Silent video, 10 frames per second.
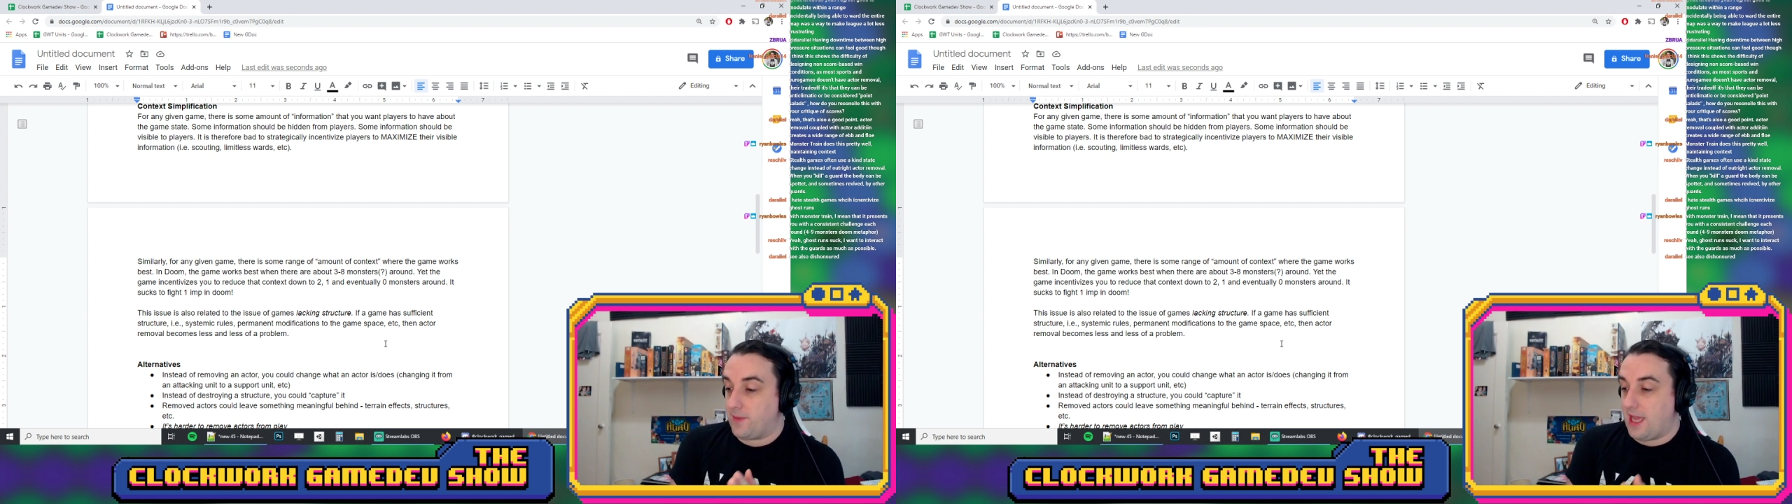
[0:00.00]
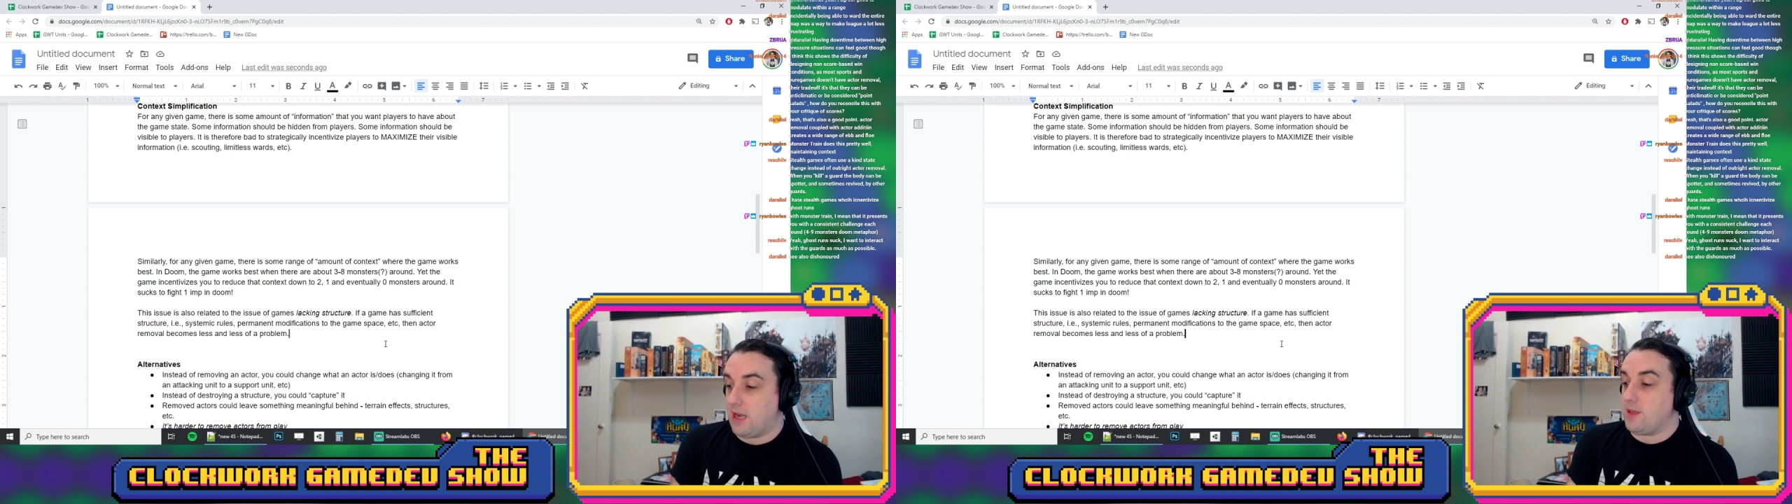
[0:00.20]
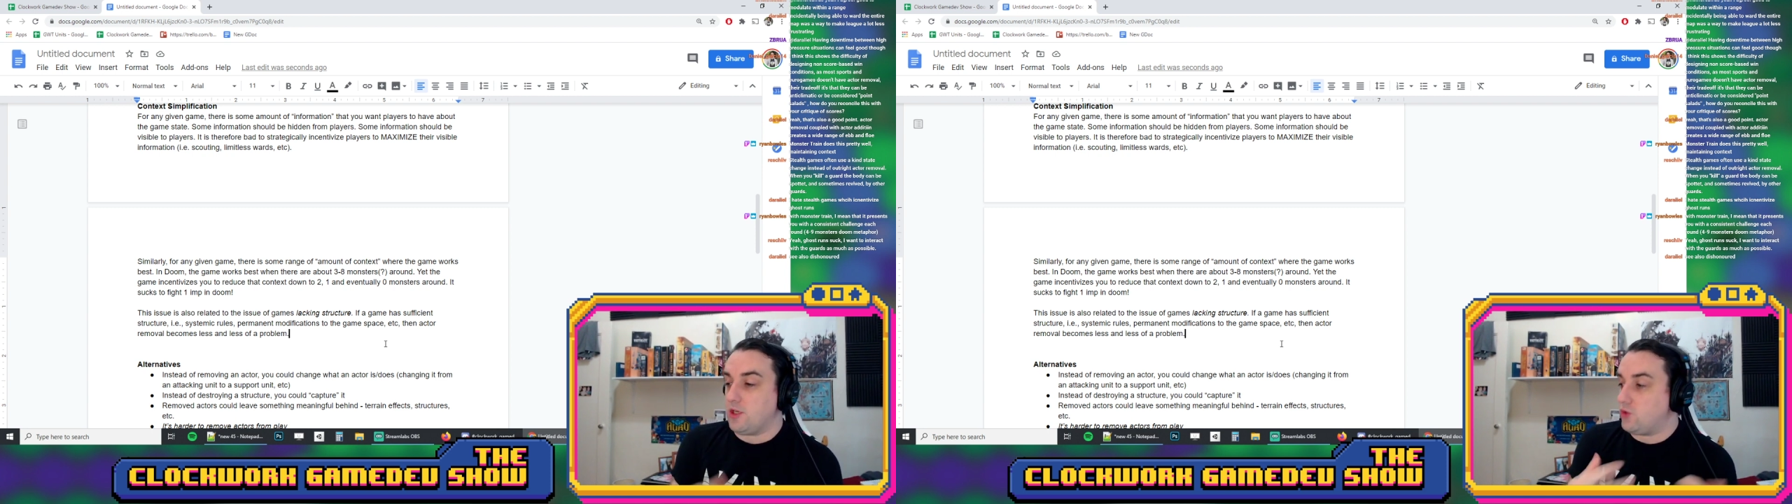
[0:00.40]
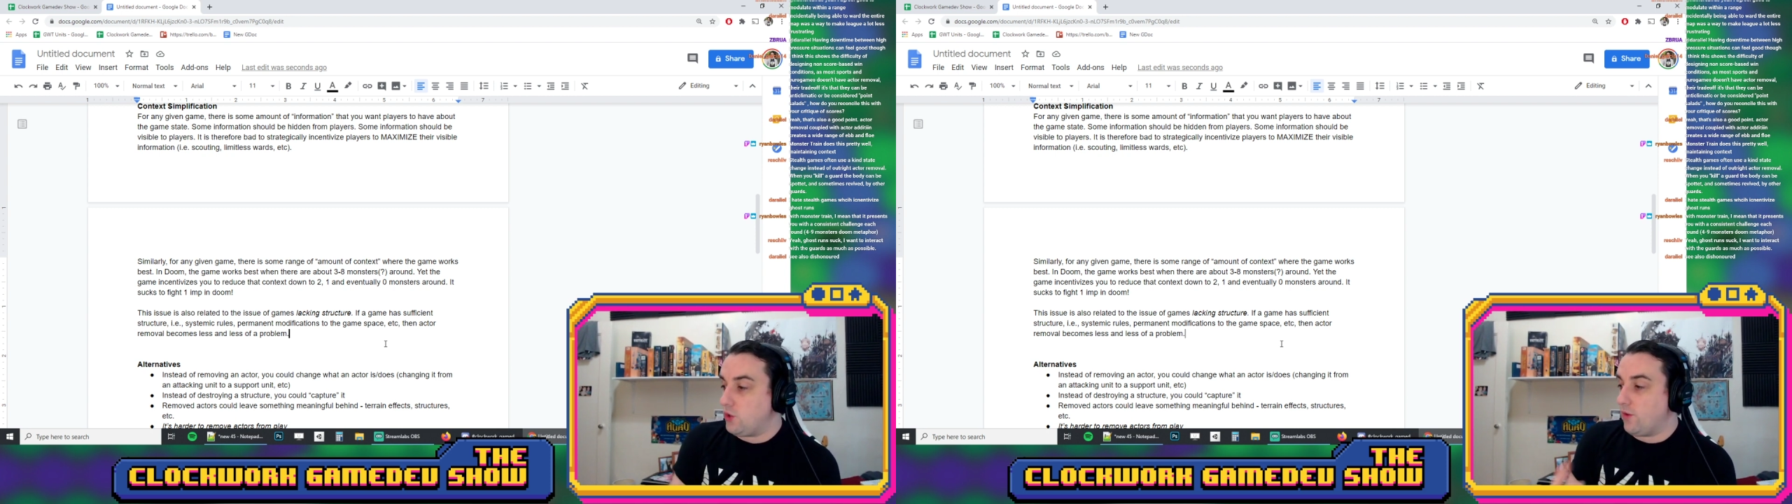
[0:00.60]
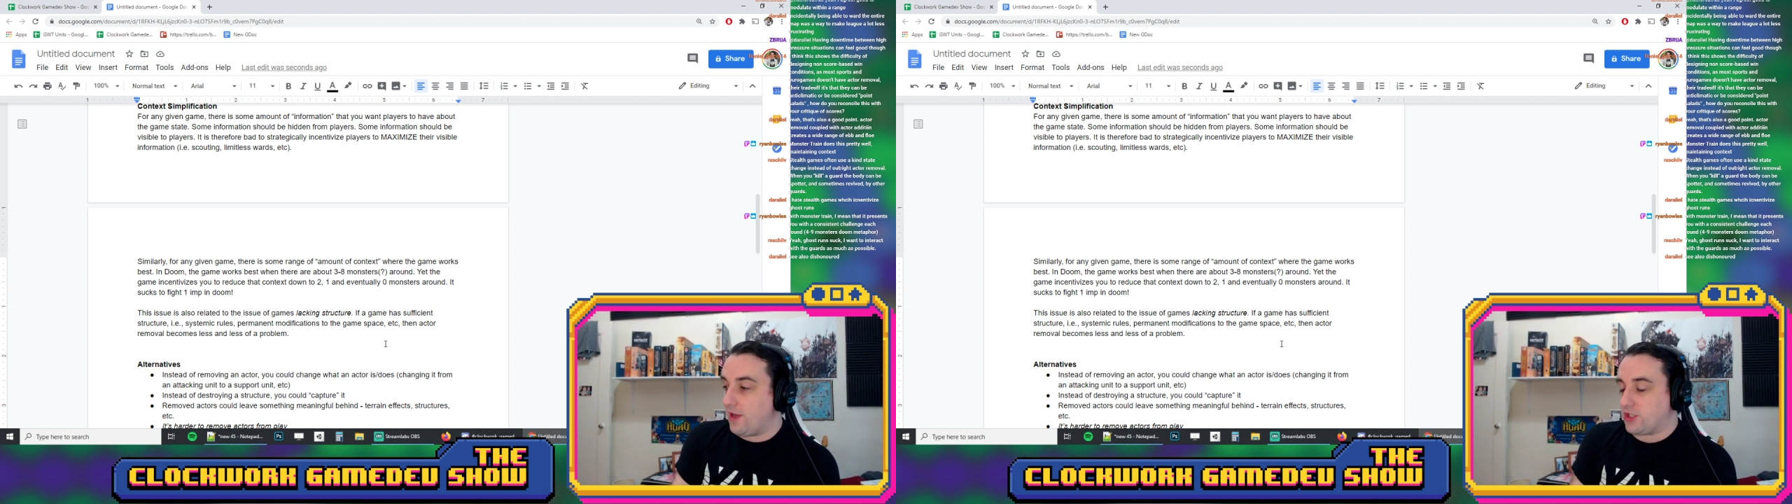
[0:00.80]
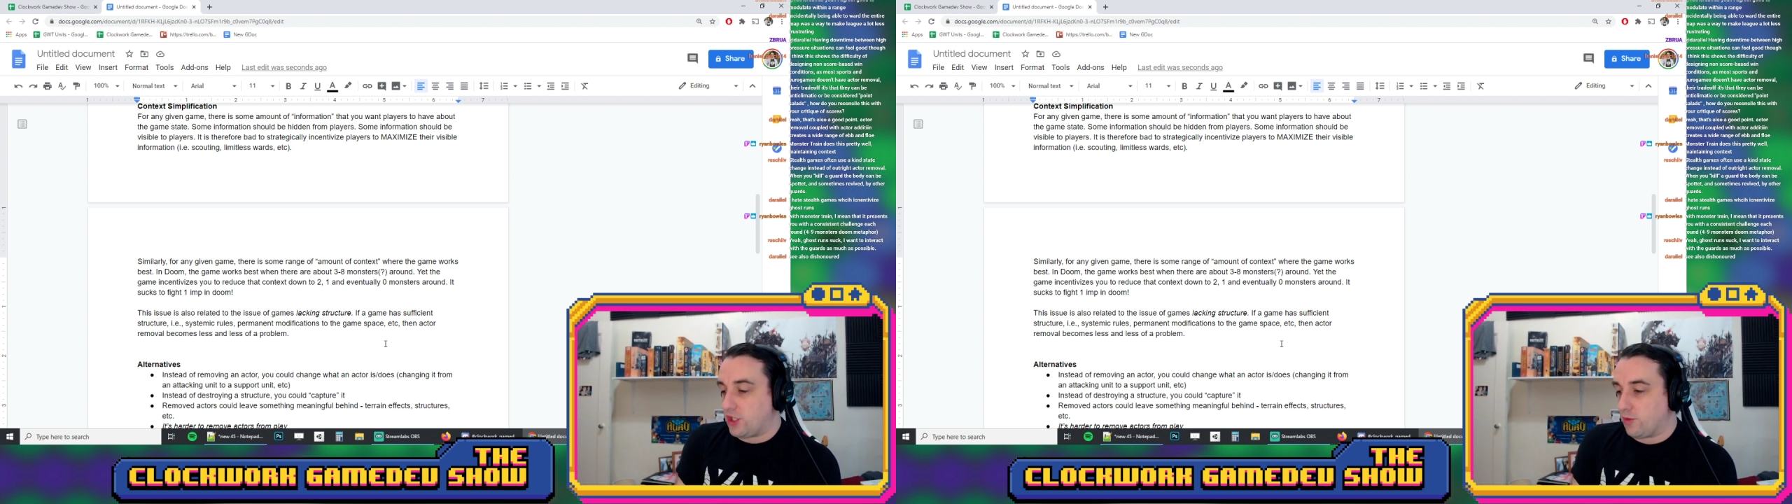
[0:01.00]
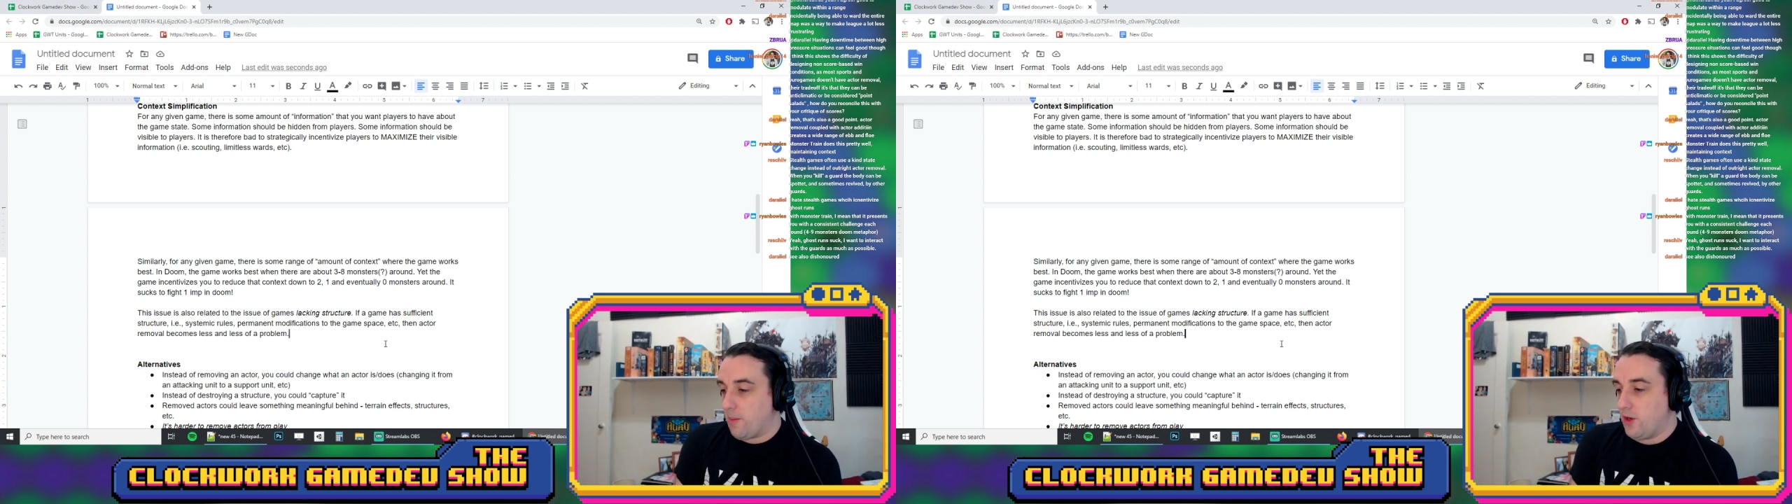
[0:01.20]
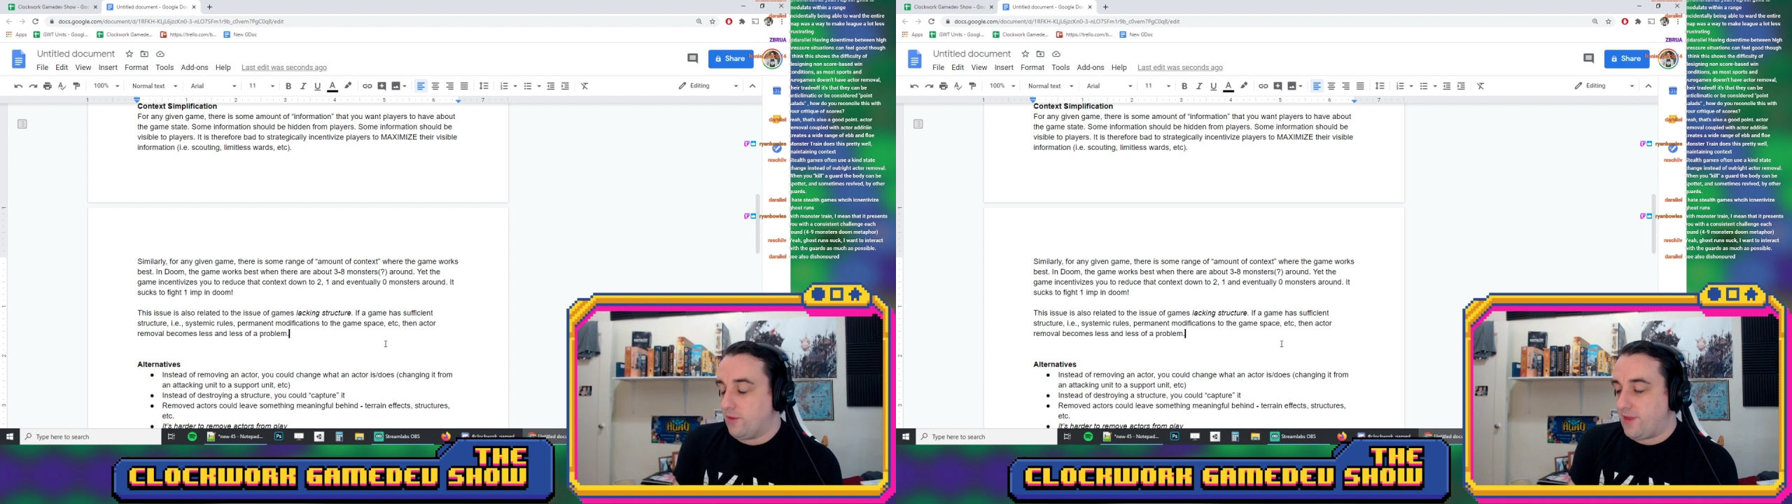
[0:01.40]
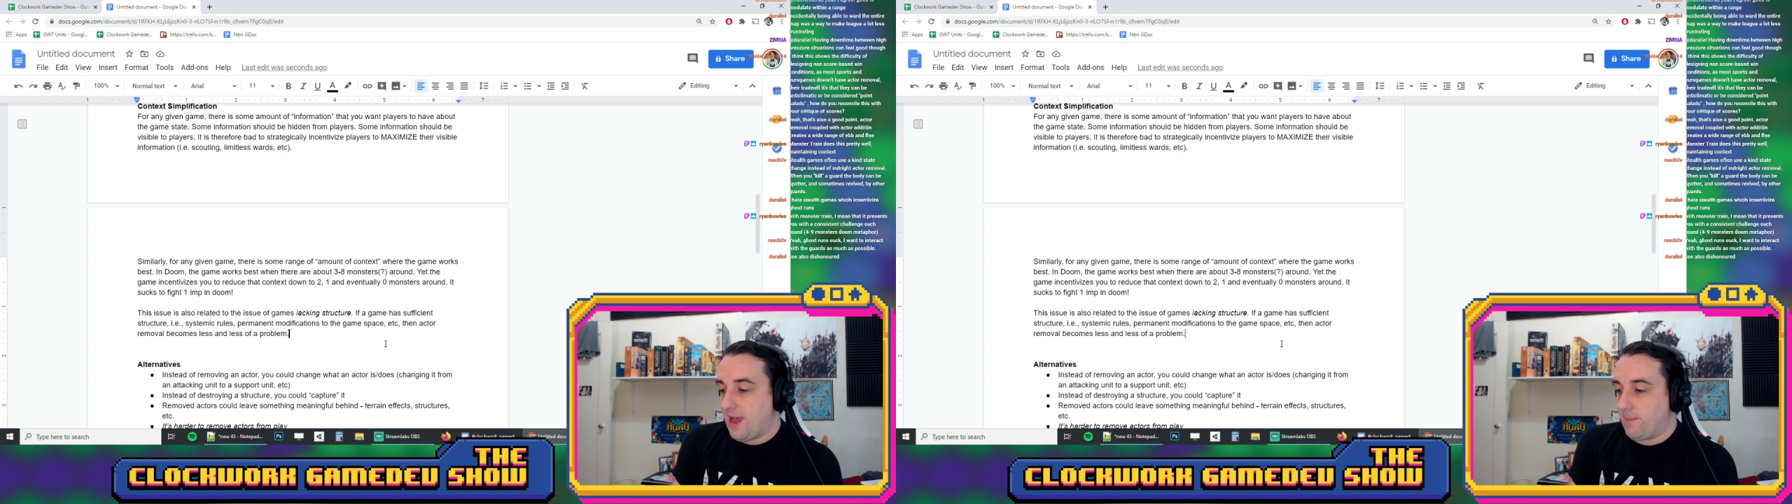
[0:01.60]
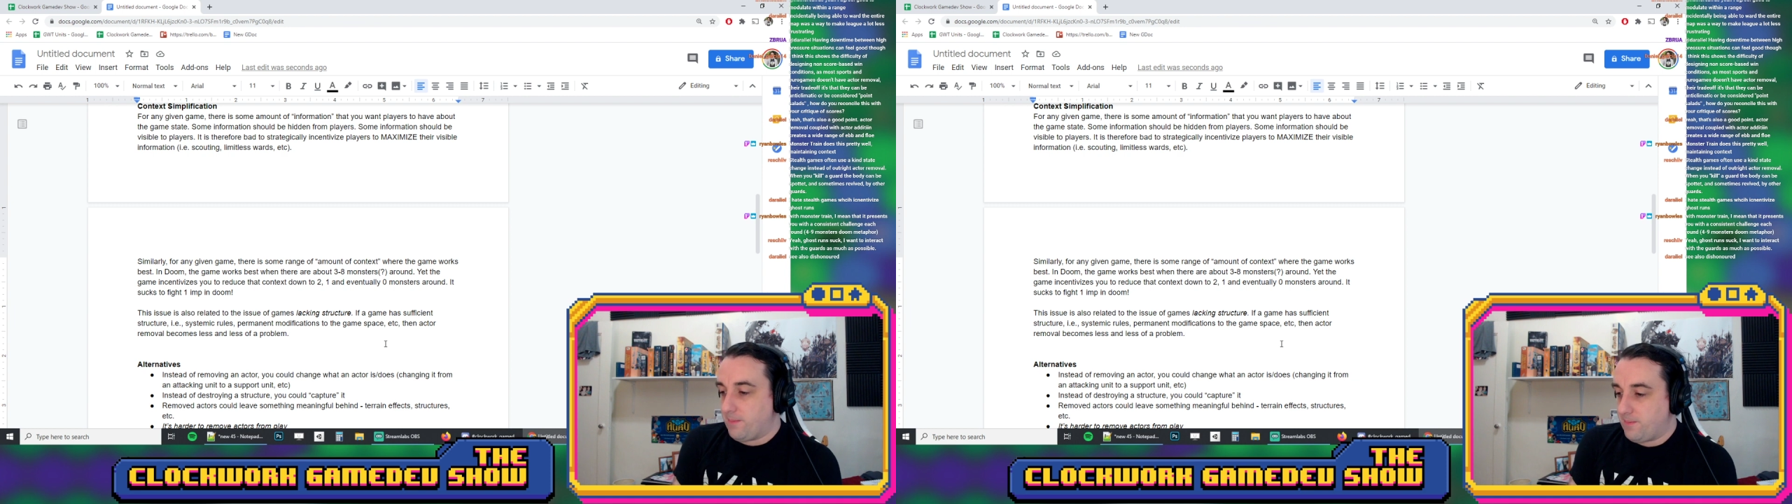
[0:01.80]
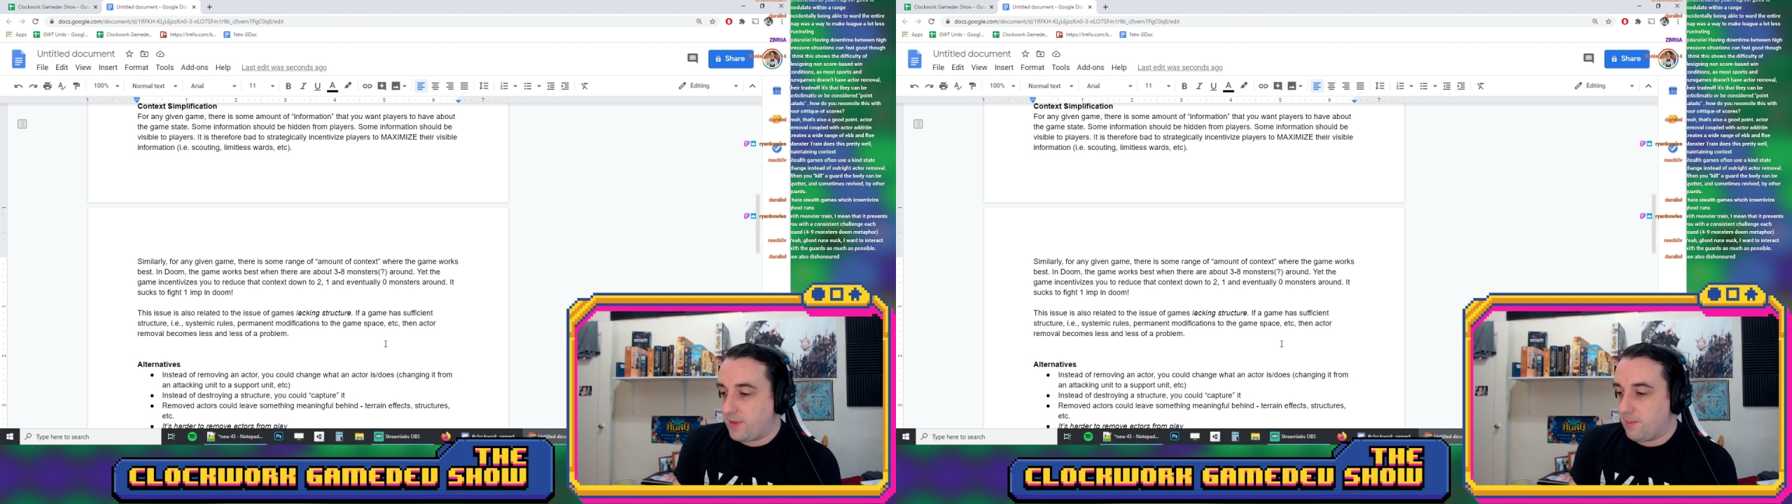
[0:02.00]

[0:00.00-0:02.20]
And I mean, you do eventually remove them,